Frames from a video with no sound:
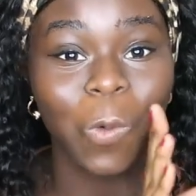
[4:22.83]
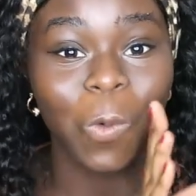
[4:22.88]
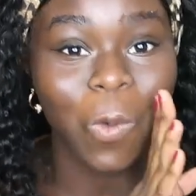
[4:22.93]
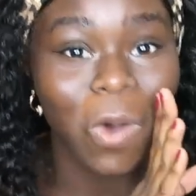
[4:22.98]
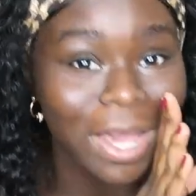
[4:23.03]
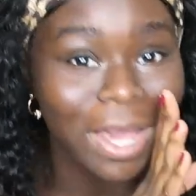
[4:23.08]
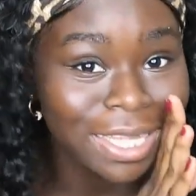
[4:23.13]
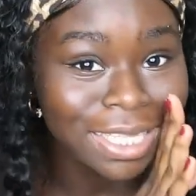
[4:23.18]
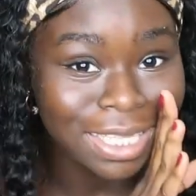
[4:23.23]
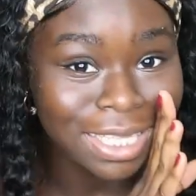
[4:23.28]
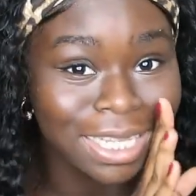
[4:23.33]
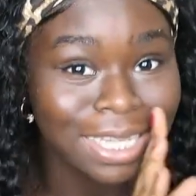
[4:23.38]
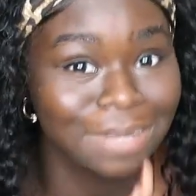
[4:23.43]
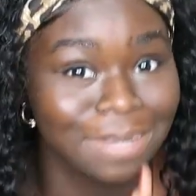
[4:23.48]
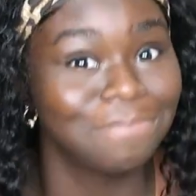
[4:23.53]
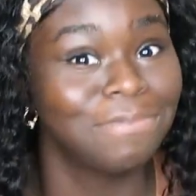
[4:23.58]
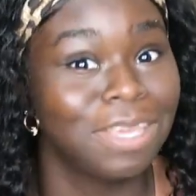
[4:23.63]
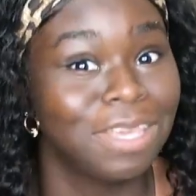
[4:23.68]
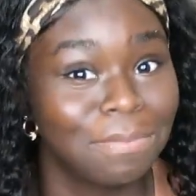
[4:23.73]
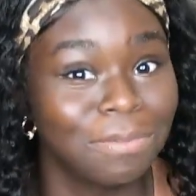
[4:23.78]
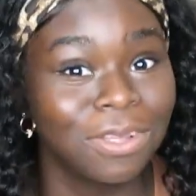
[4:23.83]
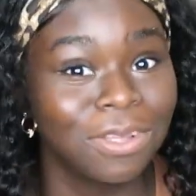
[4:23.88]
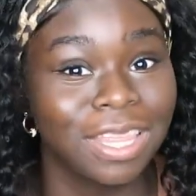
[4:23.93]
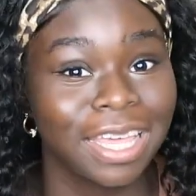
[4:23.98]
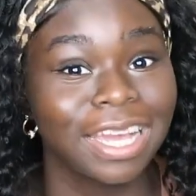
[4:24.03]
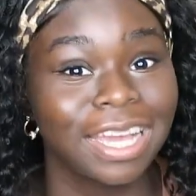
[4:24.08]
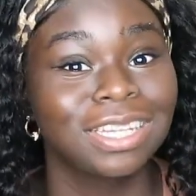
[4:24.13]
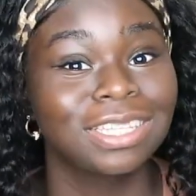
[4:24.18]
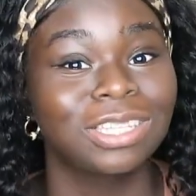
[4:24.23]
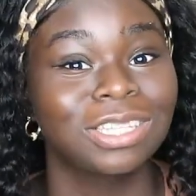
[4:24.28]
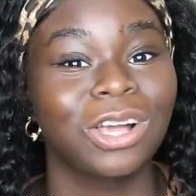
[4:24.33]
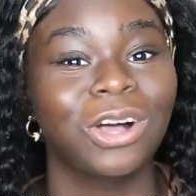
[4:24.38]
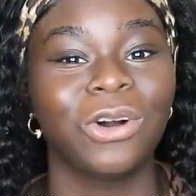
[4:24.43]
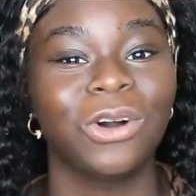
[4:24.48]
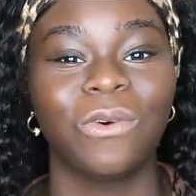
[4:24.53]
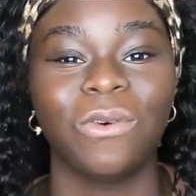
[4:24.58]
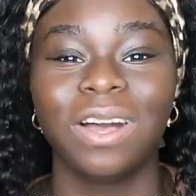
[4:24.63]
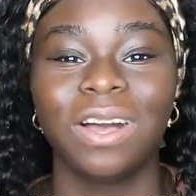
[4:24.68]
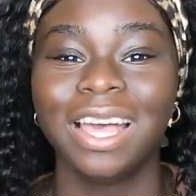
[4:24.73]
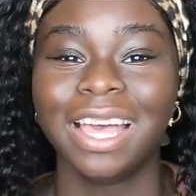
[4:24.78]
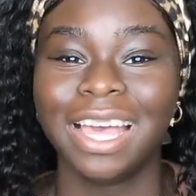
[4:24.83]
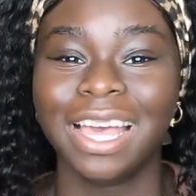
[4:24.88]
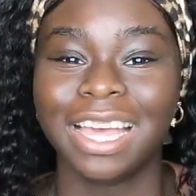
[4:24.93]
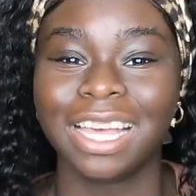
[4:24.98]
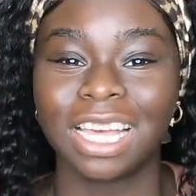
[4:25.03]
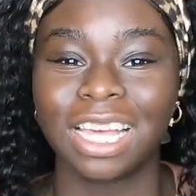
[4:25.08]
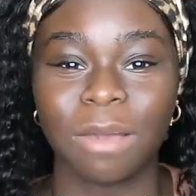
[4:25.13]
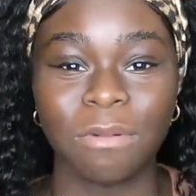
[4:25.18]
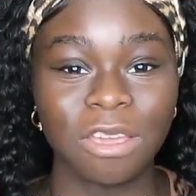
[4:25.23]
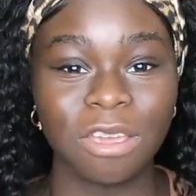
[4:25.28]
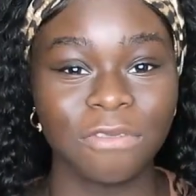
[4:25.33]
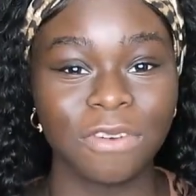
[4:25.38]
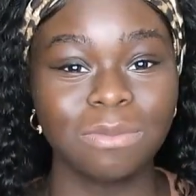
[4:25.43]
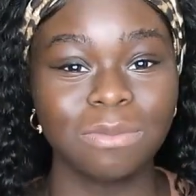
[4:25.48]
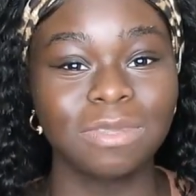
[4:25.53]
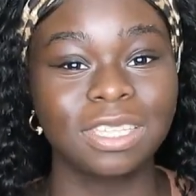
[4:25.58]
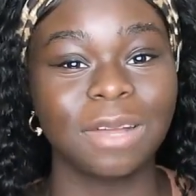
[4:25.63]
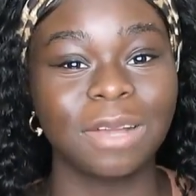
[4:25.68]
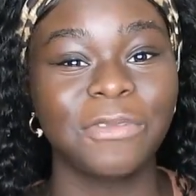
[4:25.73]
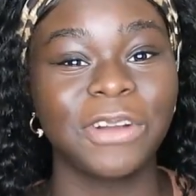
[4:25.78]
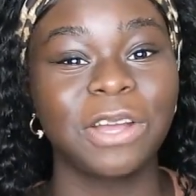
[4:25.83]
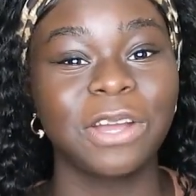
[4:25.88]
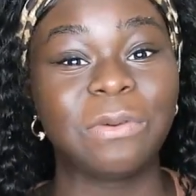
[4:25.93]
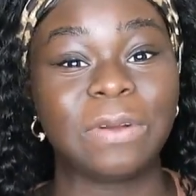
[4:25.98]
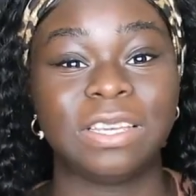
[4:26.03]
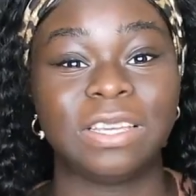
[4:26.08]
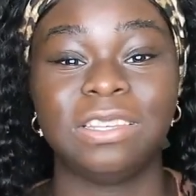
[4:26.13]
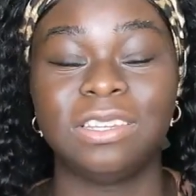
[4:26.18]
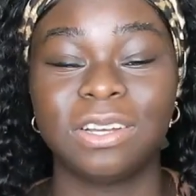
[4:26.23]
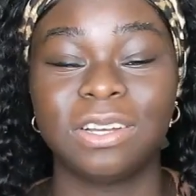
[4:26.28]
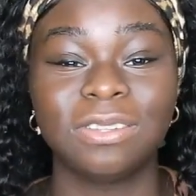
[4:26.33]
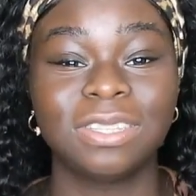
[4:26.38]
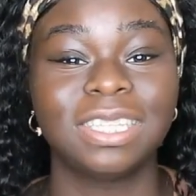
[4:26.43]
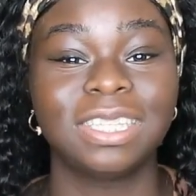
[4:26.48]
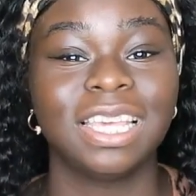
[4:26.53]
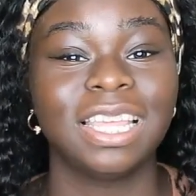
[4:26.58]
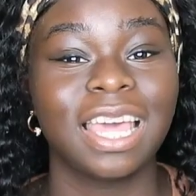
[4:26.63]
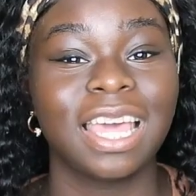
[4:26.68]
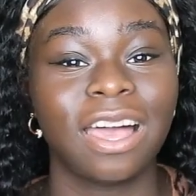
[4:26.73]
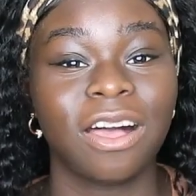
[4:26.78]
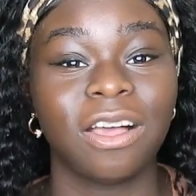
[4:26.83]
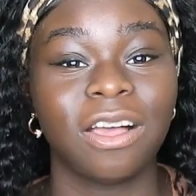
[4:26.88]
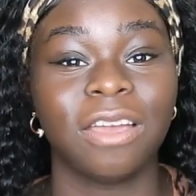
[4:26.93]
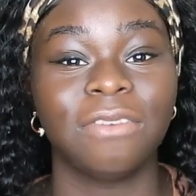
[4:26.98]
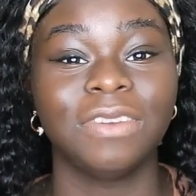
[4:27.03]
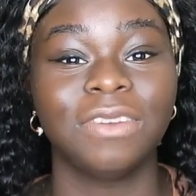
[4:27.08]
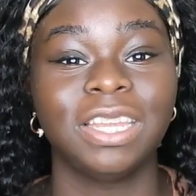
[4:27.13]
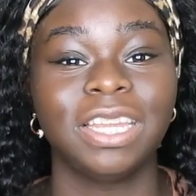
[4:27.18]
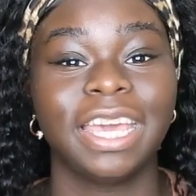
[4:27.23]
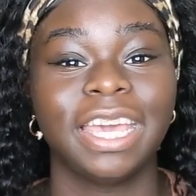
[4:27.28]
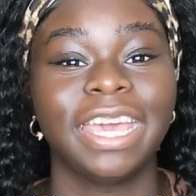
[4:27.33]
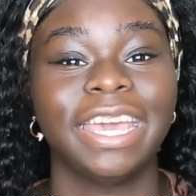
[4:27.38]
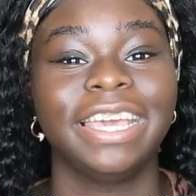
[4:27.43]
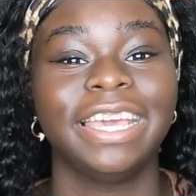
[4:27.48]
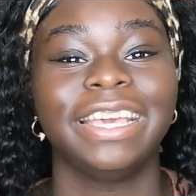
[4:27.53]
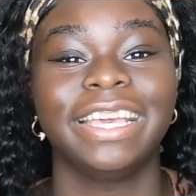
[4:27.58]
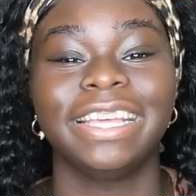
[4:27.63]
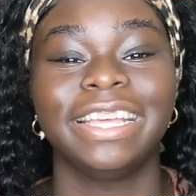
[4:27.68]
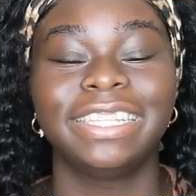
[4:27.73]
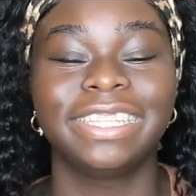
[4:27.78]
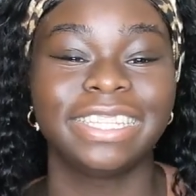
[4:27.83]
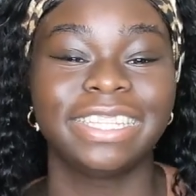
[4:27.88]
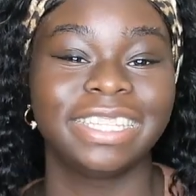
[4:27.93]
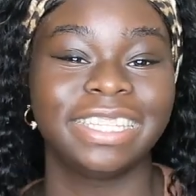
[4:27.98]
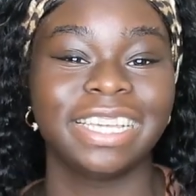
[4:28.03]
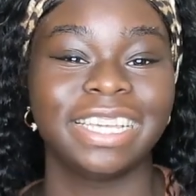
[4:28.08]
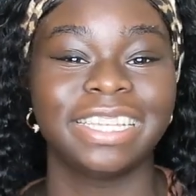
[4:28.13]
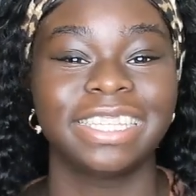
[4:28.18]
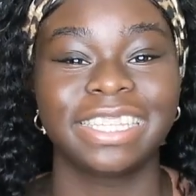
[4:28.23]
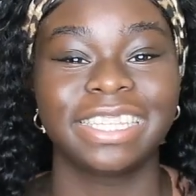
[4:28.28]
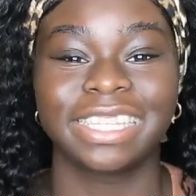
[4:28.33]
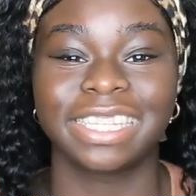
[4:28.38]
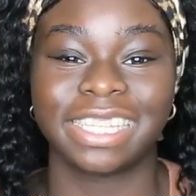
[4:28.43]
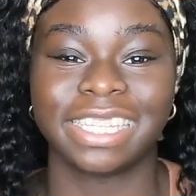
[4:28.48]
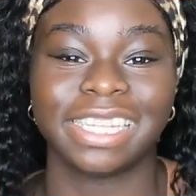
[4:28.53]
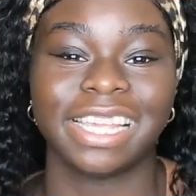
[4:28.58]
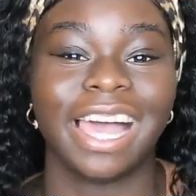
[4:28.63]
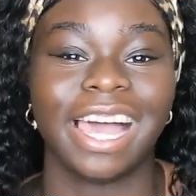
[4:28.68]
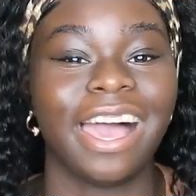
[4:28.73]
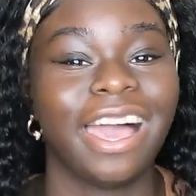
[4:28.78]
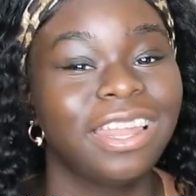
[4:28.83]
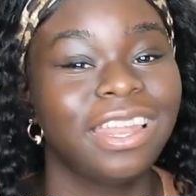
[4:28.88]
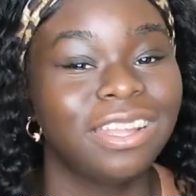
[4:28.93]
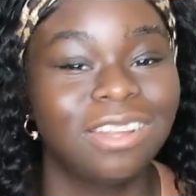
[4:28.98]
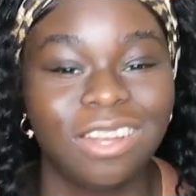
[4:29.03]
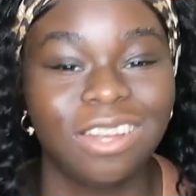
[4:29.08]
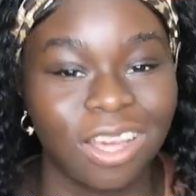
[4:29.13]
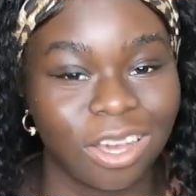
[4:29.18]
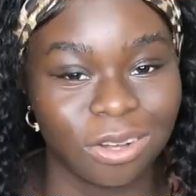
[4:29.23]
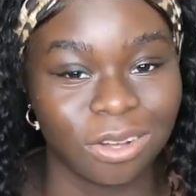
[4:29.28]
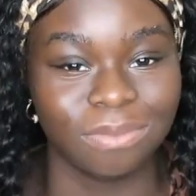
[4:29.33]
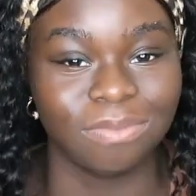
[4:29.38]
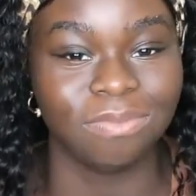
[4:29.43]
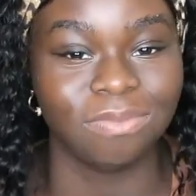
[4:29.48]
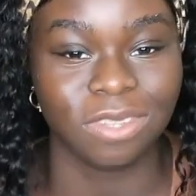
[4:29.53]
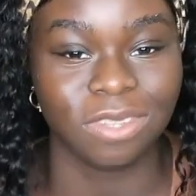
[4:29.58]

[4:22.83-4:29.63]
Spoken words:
white people there. So coming from somewhere where you don't see that every day, it's just, I didn't know,